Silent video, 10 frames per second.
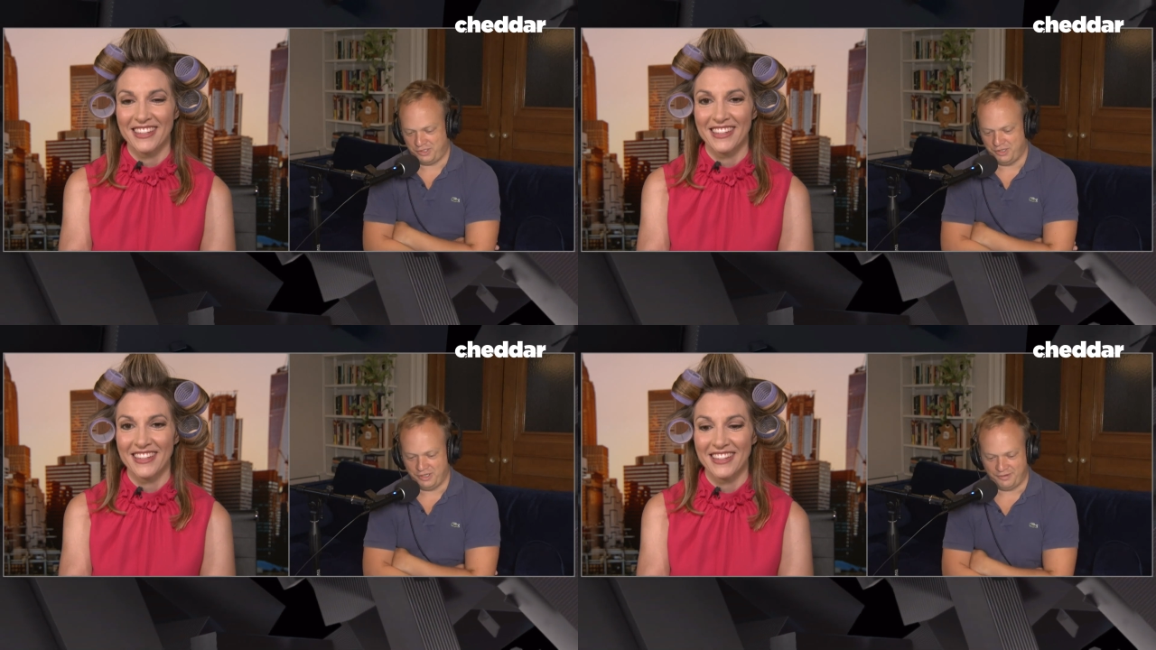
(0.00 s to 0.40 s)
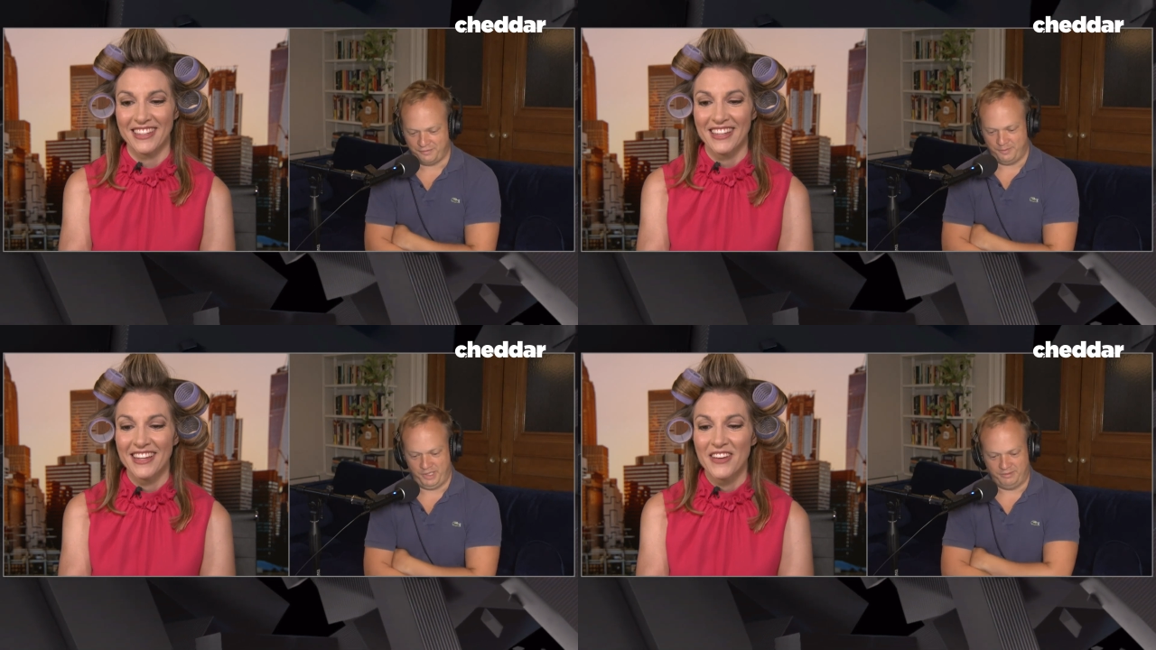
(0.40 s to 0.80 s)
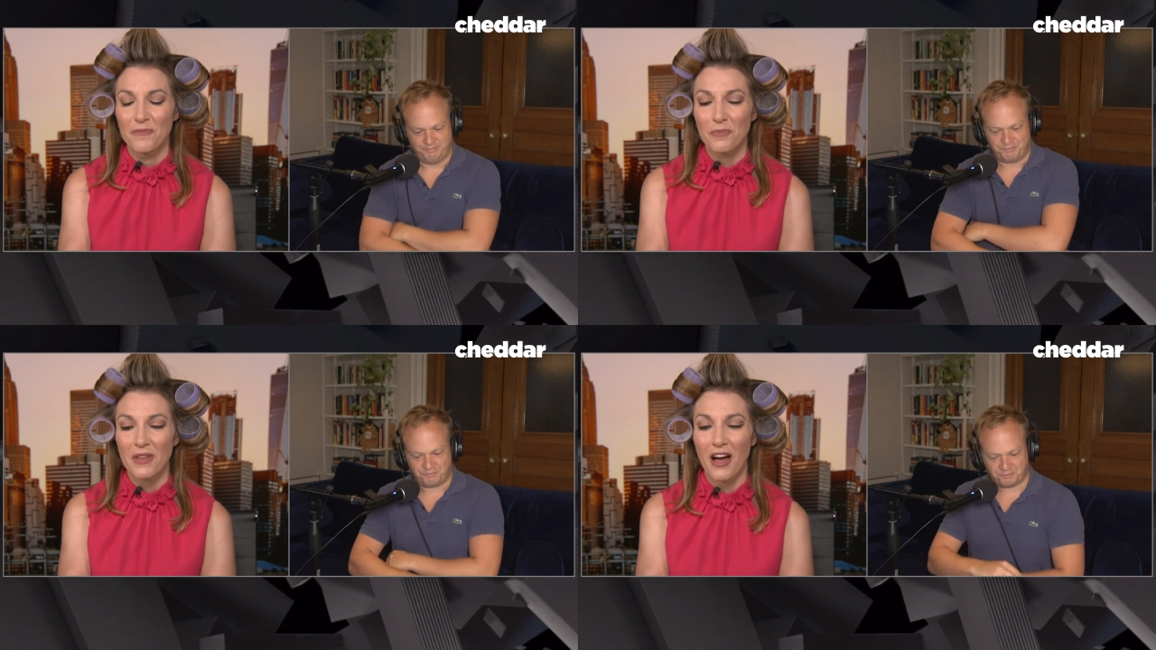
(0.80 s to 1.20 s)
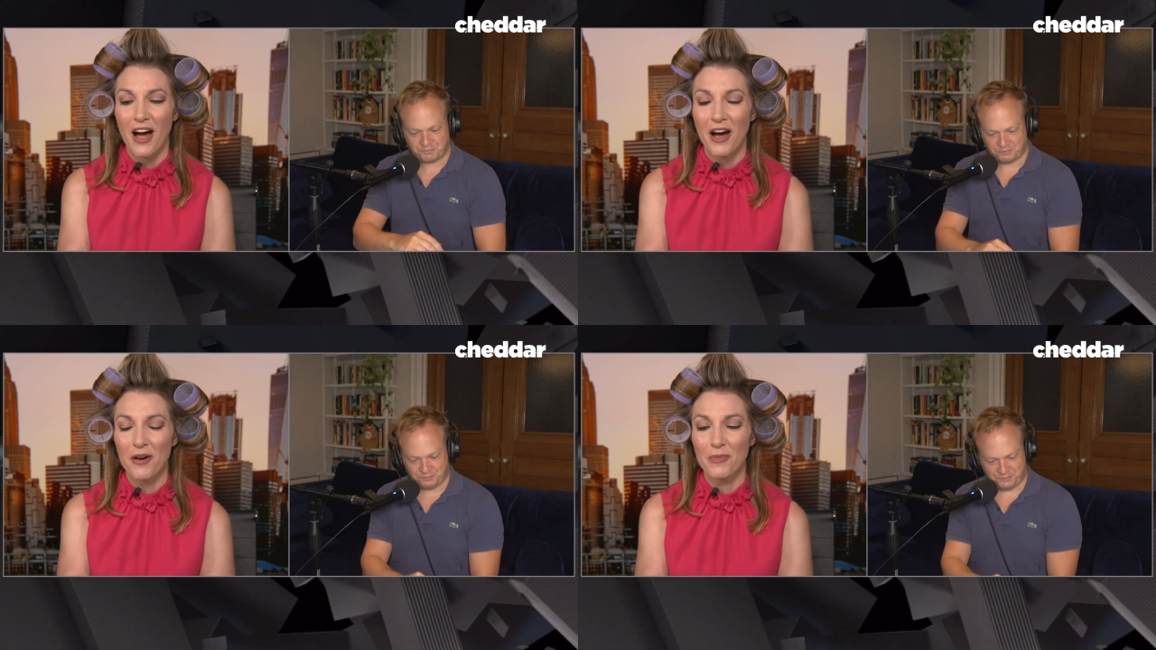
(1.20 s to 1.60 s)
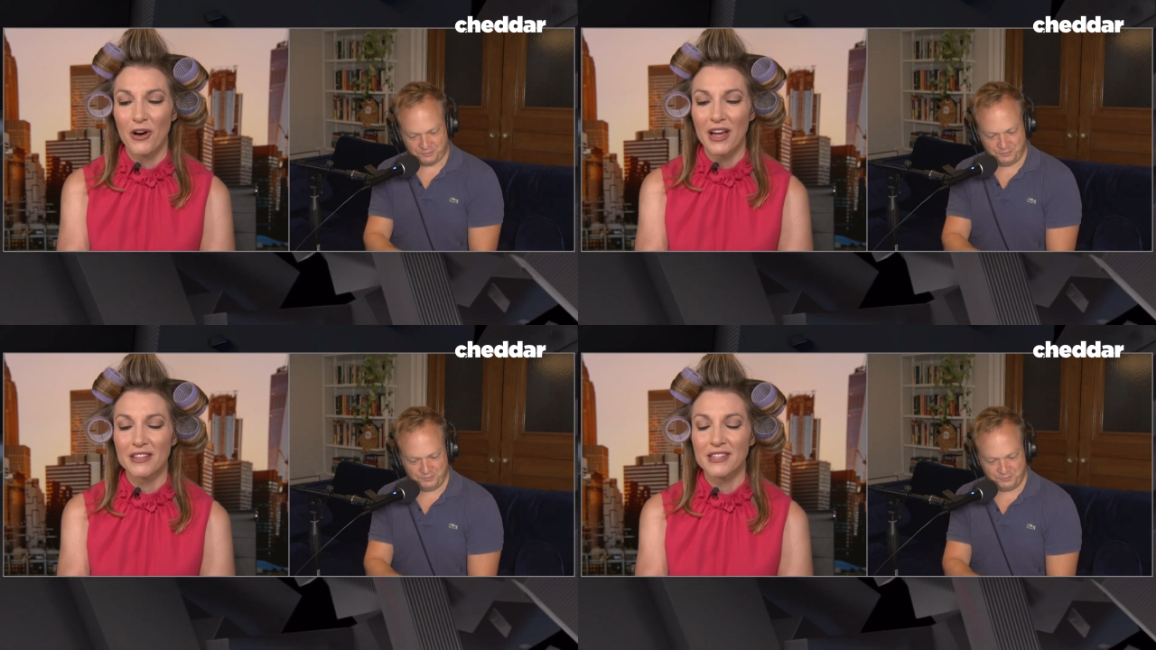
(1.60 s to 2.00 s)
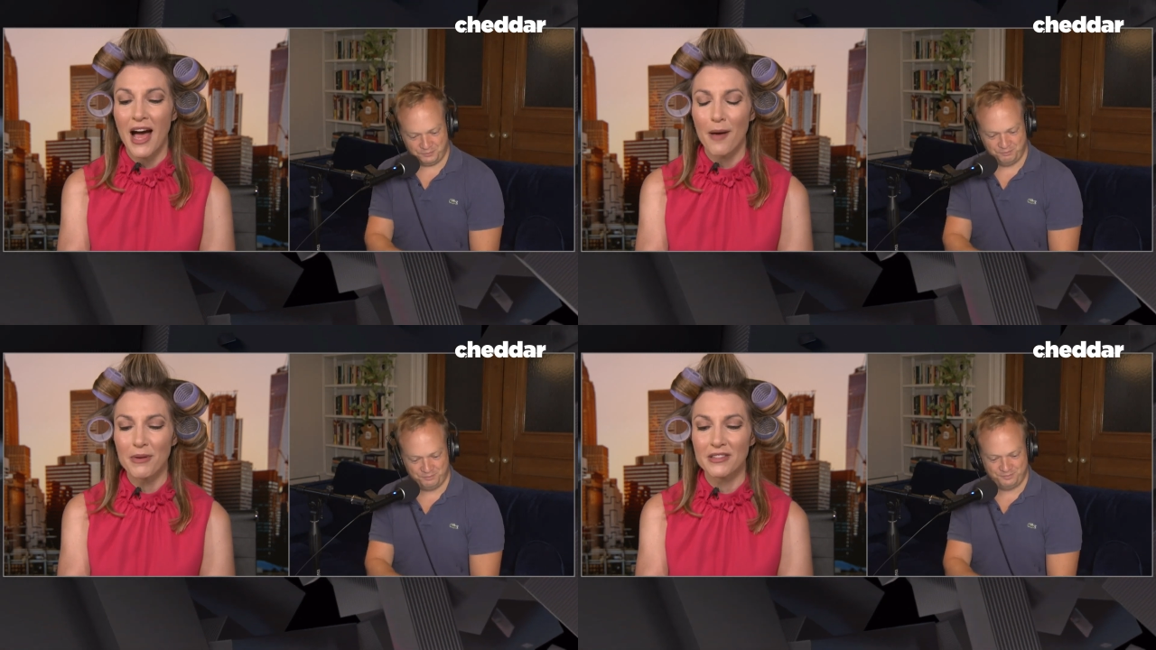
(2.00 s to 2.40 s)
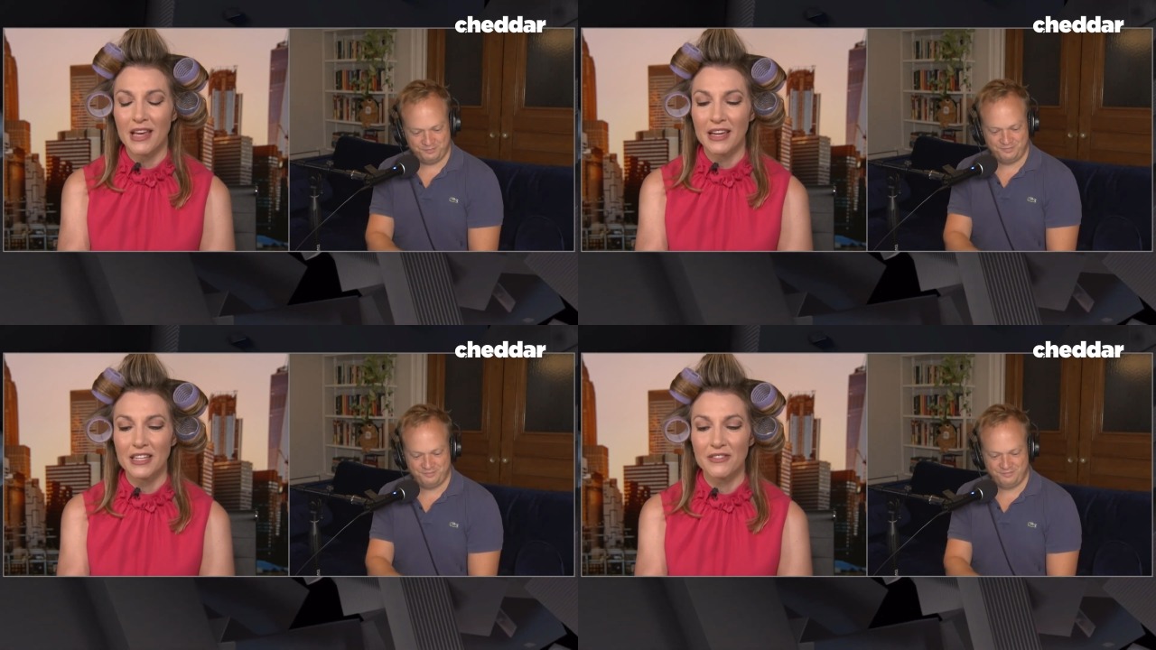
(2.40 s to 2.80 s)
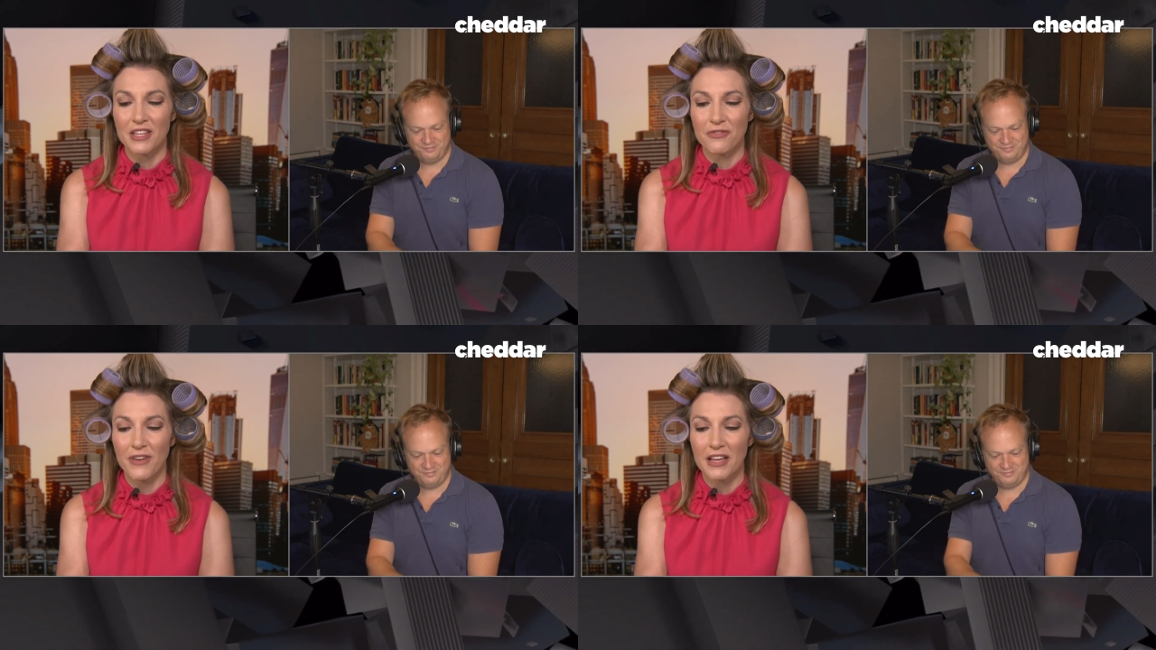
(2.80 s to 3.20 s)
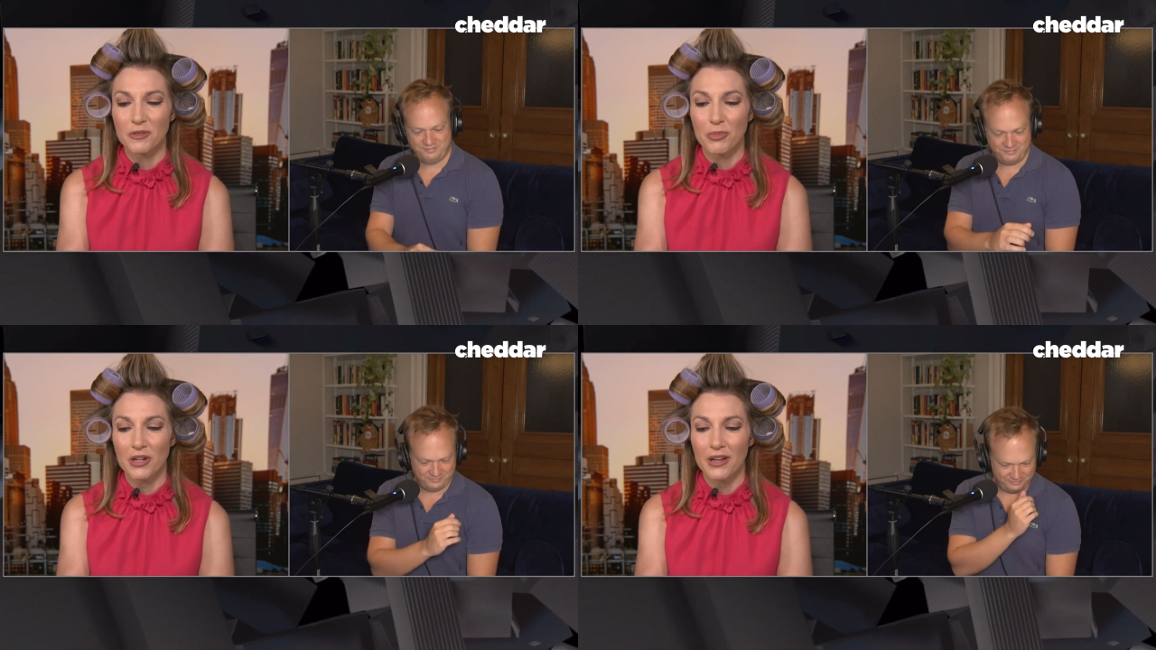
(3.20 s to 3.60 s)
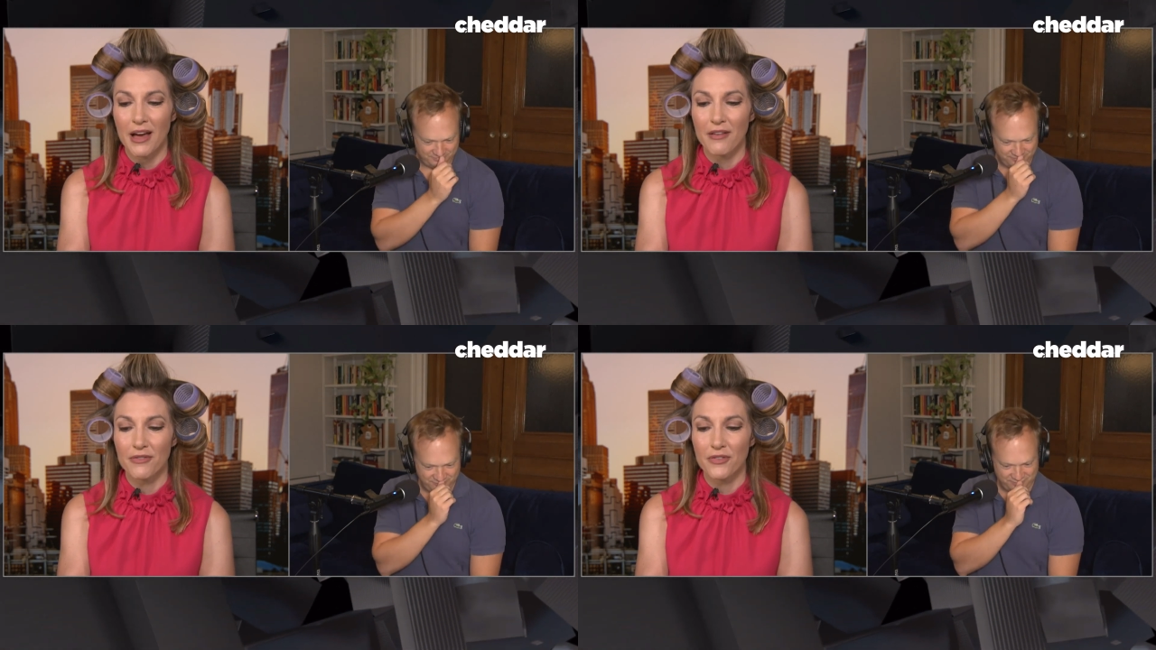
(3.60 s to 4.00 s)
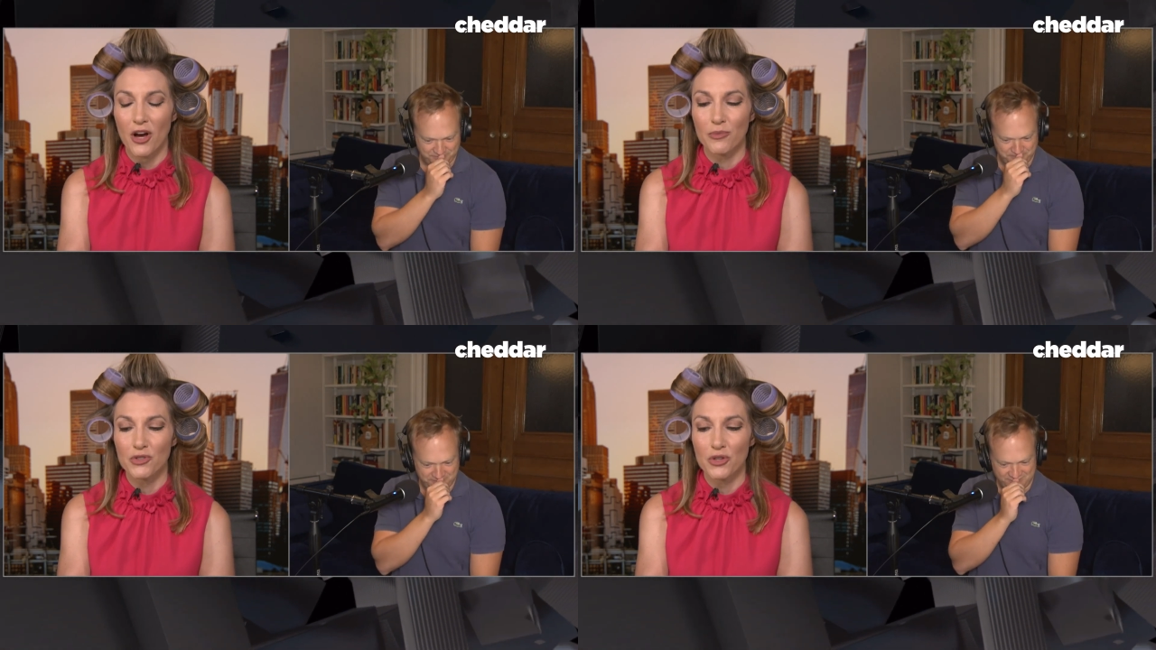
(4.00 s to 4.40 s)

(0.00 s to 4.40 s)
Speaker 1: is good enough for me.
Speaker 2: Um, okay, top executives at Facebook have come to